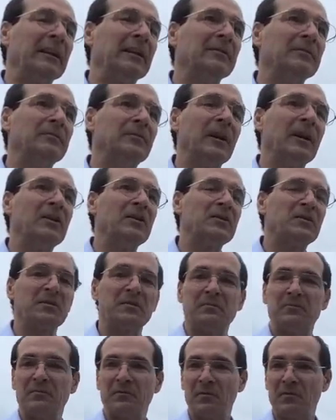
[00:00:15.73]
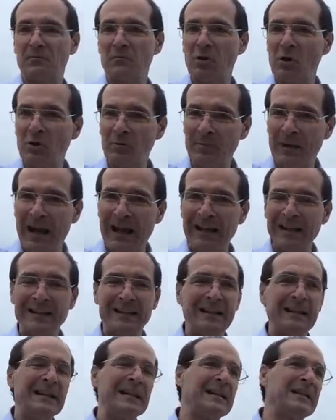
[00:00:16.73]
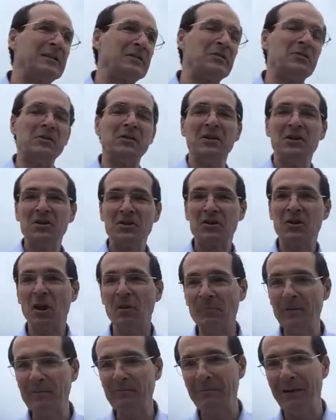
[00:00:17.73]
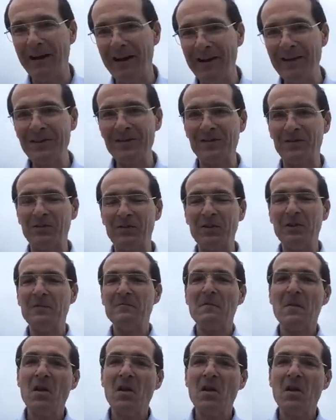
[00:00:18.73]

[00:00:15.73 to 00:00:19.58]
it can range royal palaces or shopping malls or,